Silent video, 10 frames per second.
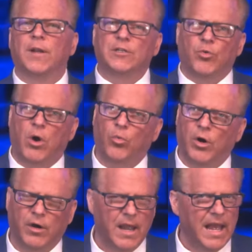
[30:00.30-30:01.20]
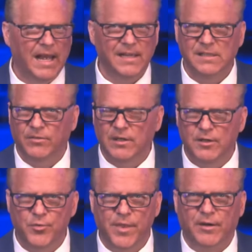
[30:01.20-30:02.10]
to our work. Has nothing to
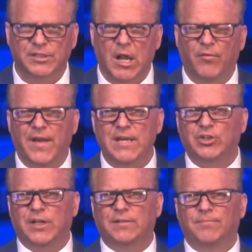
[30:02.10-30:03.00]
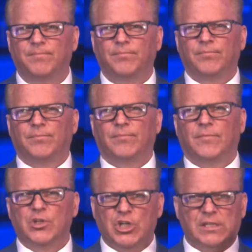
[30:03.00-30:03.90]
do with our salvation.
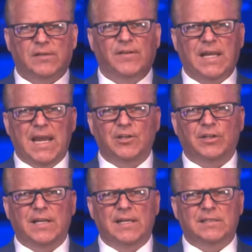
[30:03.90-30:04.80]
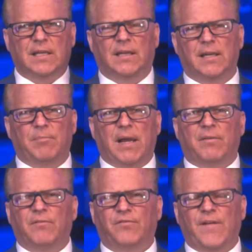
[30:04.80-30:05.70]
Justification instantly
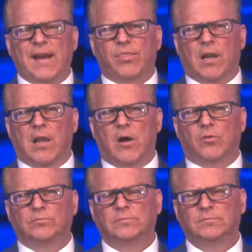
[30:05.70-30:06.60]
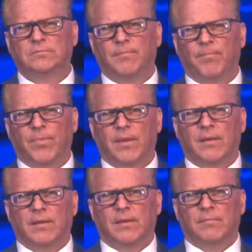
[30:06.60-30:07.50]
by faith alone.
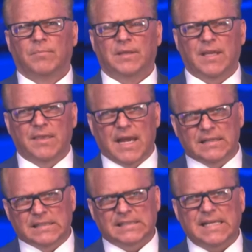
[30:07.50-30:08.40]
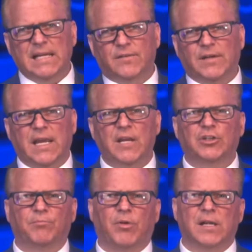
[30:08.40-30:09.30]
But then that
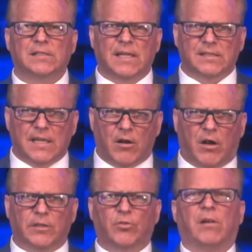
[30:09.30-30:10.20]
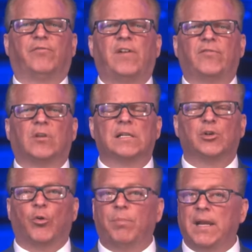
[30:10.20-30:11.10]
sanctification process, that ongoing faithfulness
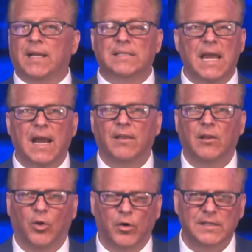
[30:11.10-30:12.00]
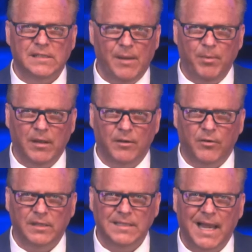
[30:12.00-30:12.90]
and obedience, and the Lord is keeping a,
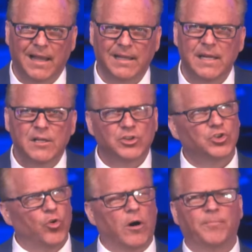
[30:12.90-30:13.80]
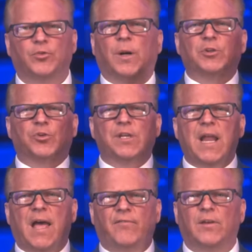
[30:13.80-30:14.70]
a, tally. Store up treasures in
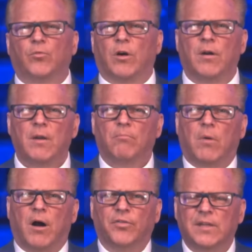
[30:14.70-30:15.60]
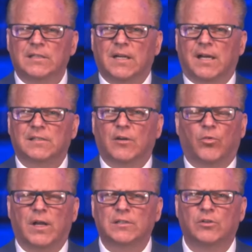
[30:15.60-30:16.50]
heaven where moth and dust and
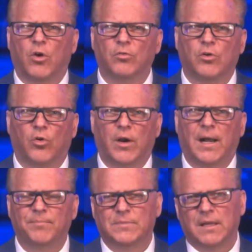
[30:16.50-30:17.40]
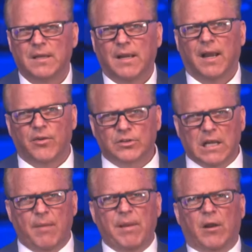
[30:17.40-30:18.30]
rust don't corrupt, and there's
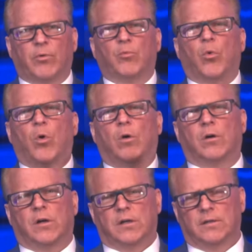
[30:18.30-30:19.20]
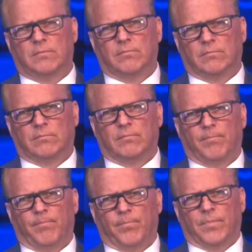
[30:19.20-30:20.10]
going to be a reward
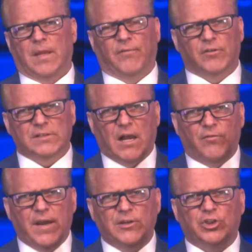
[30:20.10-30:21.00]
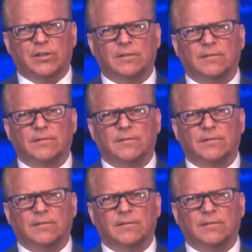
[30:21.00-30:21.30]
not for salvation,